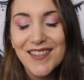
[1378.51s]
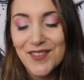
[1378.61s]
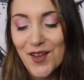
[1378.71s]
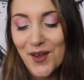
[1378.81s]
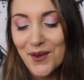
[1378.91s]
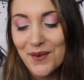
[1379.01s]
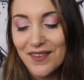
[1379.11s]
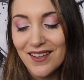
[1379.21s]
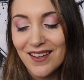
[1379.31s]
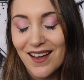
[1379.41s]
So
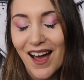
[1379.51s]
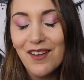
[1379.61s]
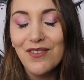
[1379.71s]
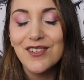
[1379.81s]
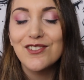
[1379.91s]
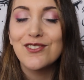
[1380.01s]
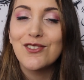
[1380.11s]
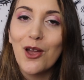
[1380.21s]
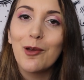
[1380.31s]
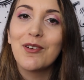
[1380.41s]
I feel so